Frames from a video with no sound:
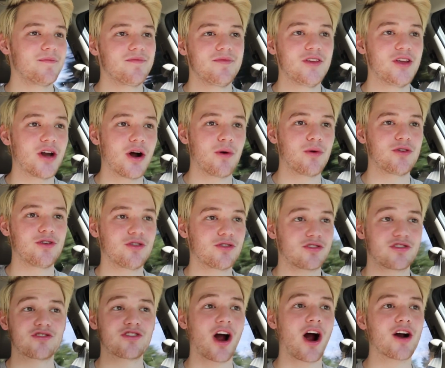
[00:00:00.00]
you know, your
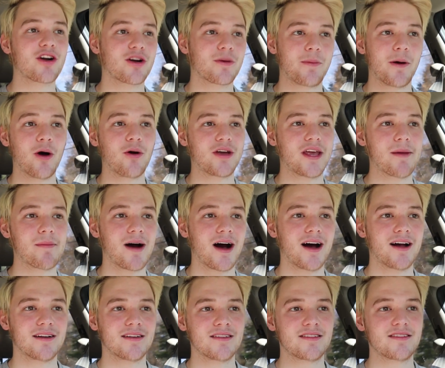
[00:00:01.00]
starter
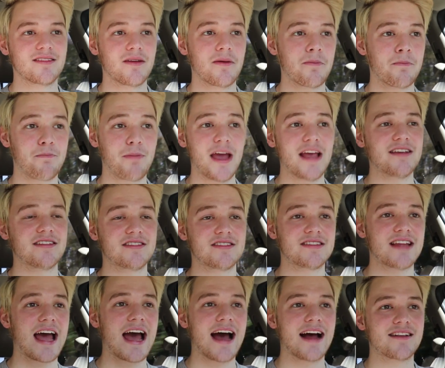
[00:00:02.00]
Pokemon's base
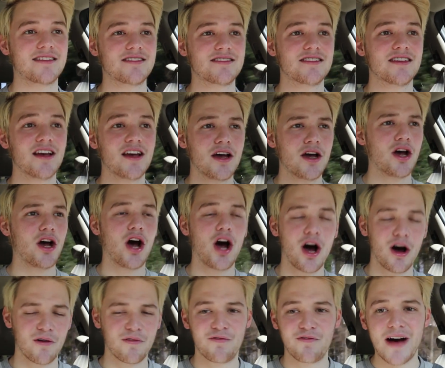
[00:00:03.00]
stats
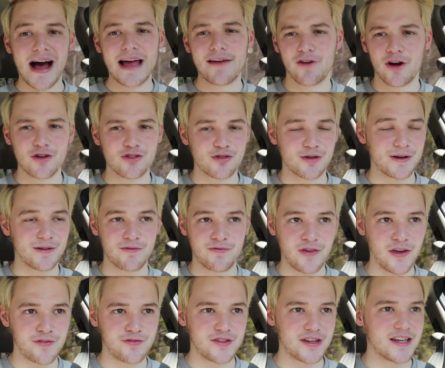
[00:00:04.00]
of
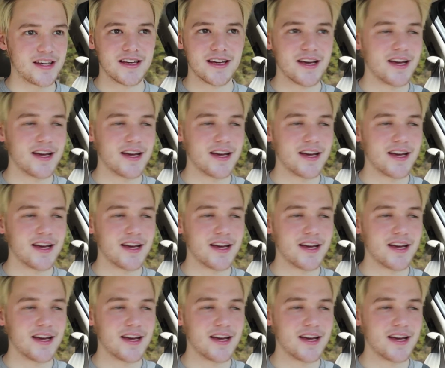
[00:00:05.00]
550.